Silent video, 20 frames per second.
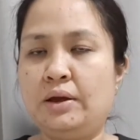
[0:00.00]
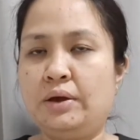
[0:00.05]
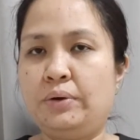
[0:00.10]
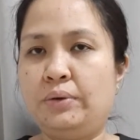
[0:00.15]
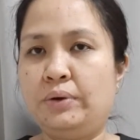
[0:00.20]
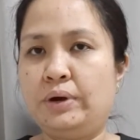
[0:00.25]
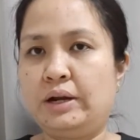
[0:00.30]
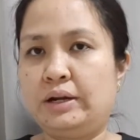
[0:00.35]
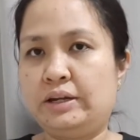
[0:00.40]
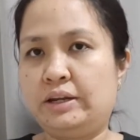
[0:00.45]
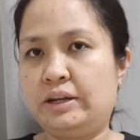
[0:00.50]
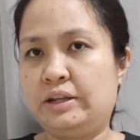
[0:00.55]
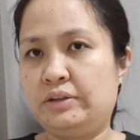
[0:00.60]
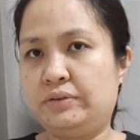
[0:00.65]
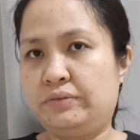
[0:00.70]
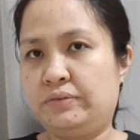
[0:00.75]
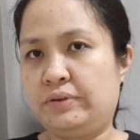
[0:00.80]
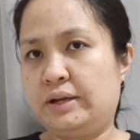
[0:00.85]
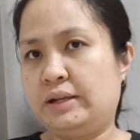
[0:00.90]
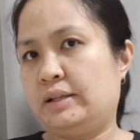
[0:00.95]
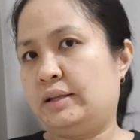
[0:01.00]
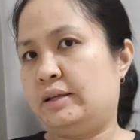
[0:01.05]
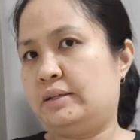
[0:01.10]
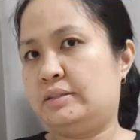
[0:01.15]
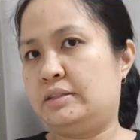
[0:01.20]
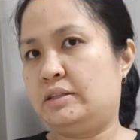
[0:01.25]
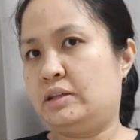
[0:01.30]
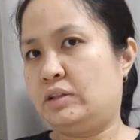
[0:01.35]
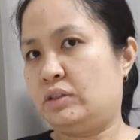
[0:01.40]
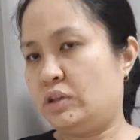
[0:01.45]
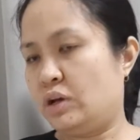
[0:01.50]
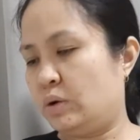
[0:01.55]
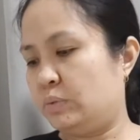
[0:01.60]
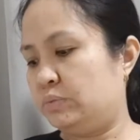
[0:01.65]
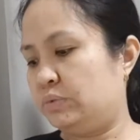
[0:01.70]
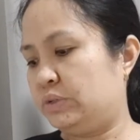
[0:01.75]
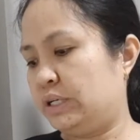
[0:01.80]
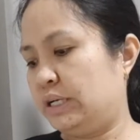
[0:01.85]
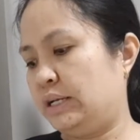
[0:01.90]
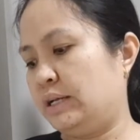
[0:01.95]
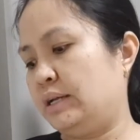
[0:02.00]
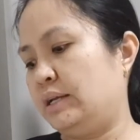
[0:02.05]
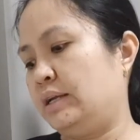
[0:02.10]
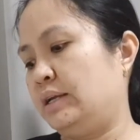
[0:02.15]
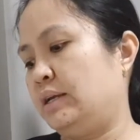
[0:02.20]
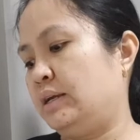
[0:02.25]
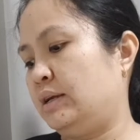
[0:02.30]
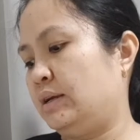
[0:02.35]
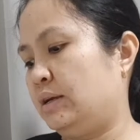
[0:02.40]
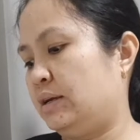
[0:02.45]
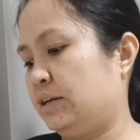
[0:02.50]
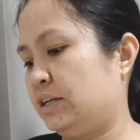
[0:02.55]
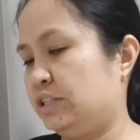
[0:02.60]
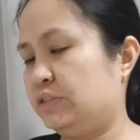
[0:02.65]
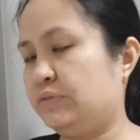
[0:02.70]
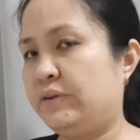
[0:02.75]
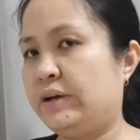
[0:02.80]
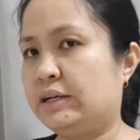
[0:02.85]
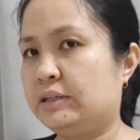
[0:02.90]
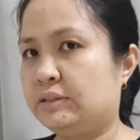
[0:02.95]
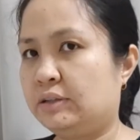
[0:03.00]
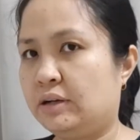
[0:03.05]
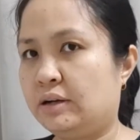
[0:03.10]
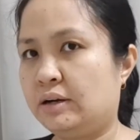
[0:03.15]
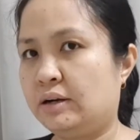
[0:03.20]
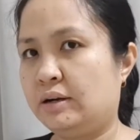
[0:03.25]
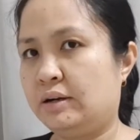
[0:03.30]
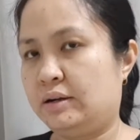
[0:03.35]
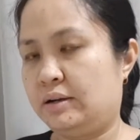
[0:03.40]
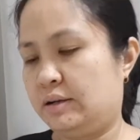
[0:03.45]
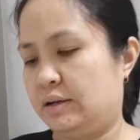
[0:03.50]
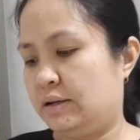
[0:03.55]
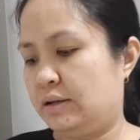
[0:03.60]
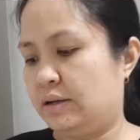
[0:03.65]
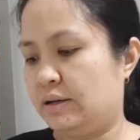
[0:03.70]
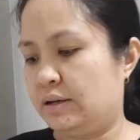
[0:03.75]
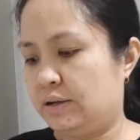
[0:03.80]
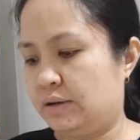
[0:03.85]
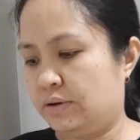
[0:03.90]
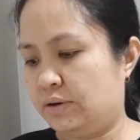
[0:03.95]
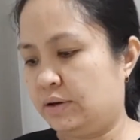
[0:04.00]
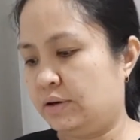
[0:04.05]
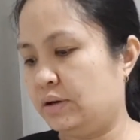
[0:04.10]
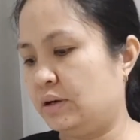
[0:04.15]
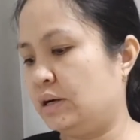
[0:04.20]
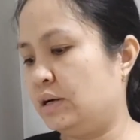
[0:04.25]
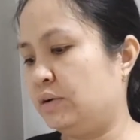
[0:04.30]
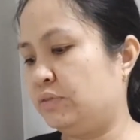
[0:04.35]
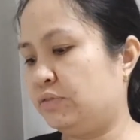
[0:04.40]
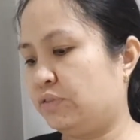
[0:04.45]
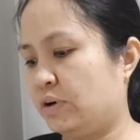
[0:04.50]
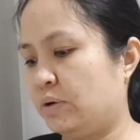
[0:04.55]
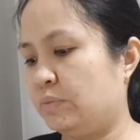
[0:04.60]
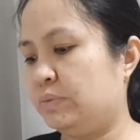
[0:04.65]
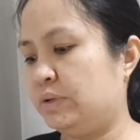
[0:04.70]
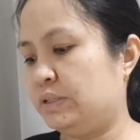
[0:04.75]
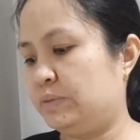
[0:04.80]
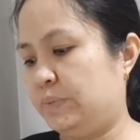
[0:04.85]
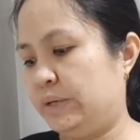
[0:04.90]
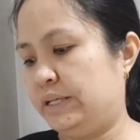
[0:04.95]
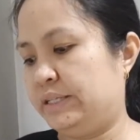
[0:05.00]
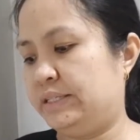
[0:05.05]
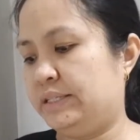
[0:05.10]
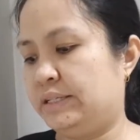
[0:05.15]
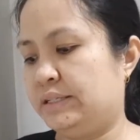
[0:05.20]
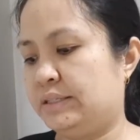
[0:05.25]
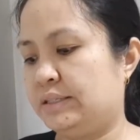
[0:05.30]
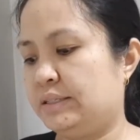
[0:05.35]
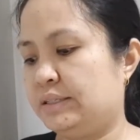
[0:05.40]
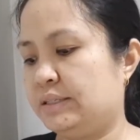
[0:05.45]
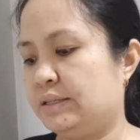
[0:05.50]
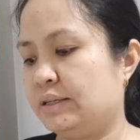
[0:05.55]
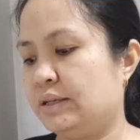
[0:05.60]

were identified as the top 3 risk factors from these patients.